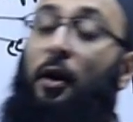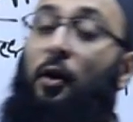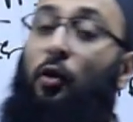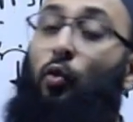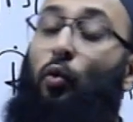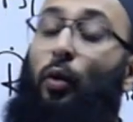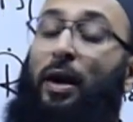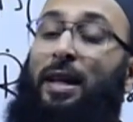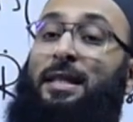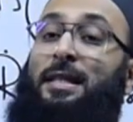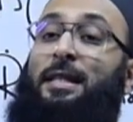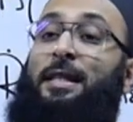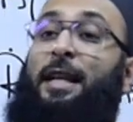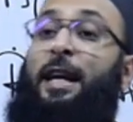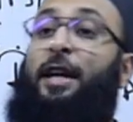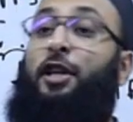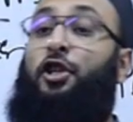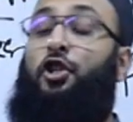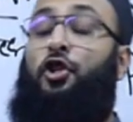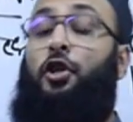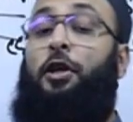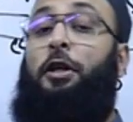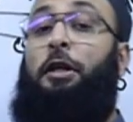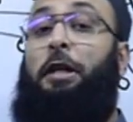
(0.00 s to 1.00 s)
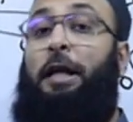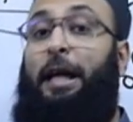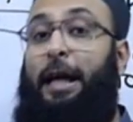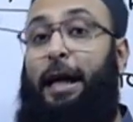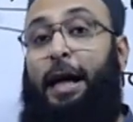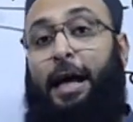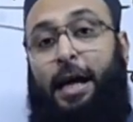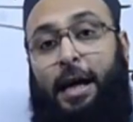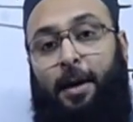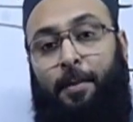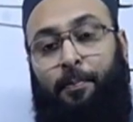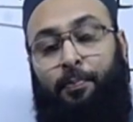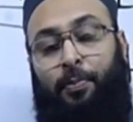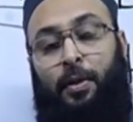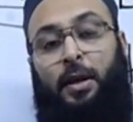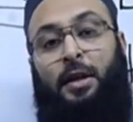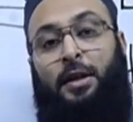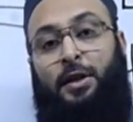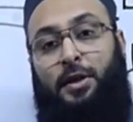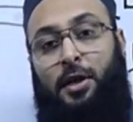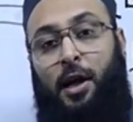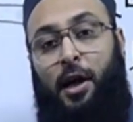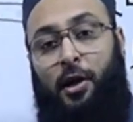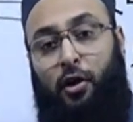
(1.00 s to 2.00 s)
with section A.
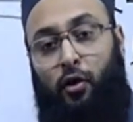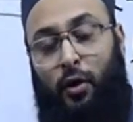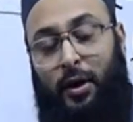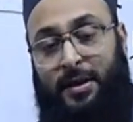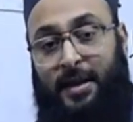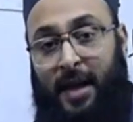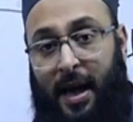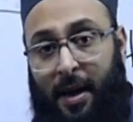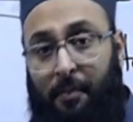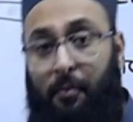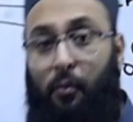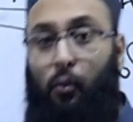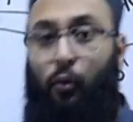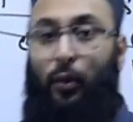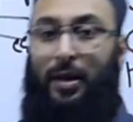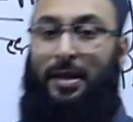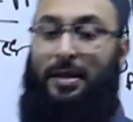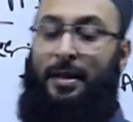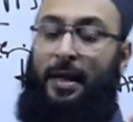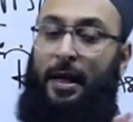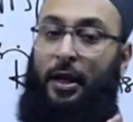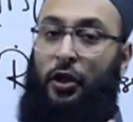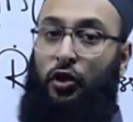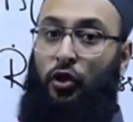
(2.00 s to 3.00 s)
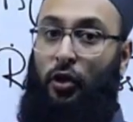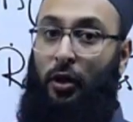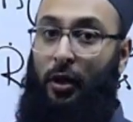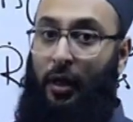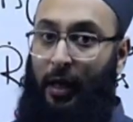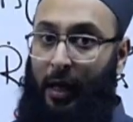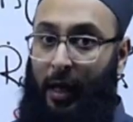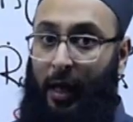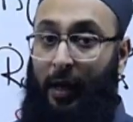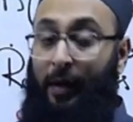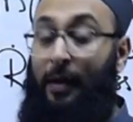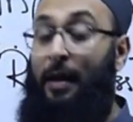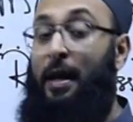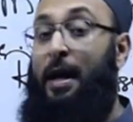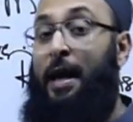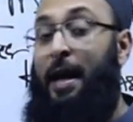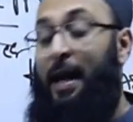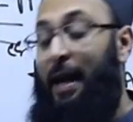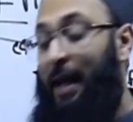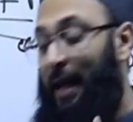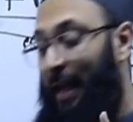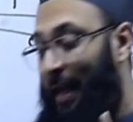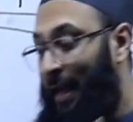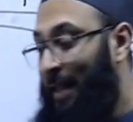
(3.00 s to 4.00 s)
Start your exam with section A.
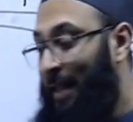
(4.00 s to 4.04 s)
In